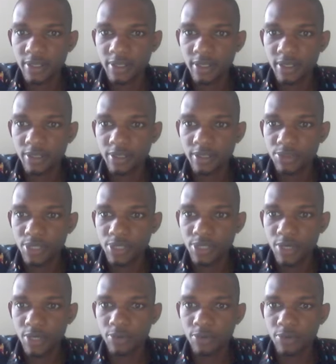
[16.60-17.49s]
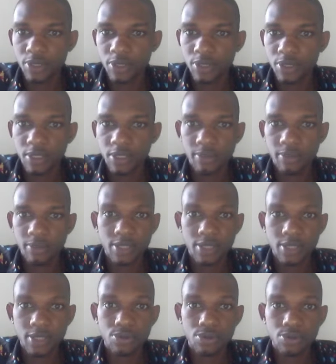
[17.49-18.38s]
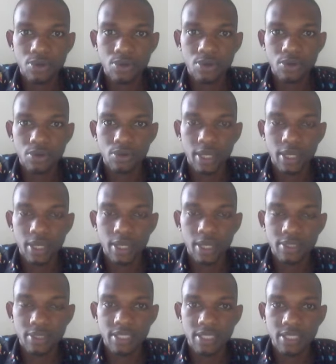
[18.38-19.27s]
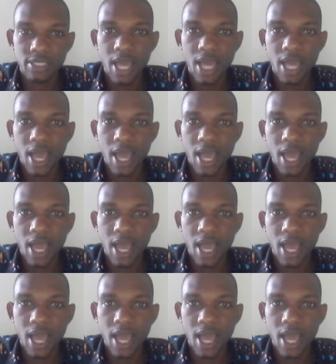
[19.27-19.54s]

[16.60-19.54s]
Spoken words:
Today we'll be talking about how to calculate